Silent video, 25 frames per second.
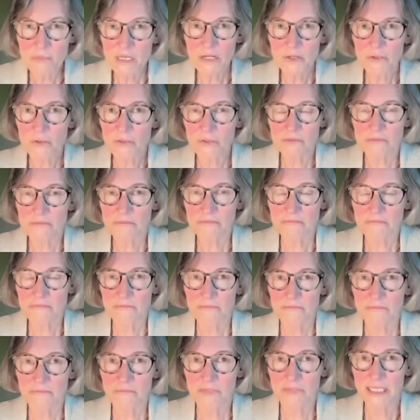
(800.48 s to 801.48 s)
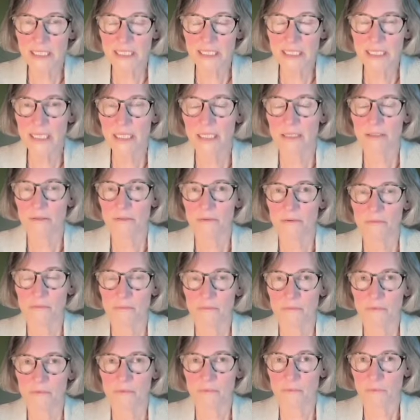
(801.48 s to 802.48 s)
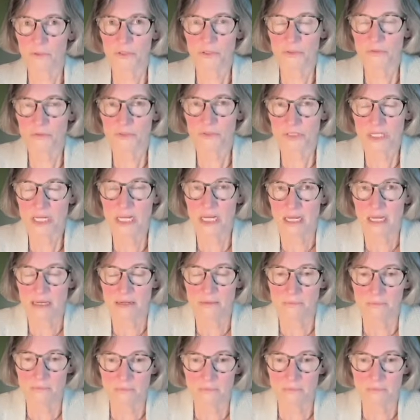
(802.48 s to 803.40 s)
may not hear what you say.